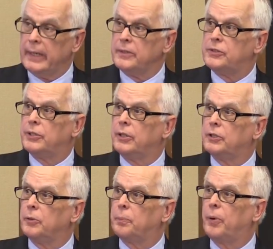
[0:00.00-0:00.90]
is
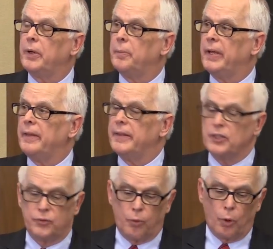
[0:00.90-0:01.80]
to put them in
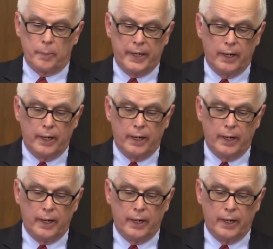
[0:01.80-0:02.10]
this form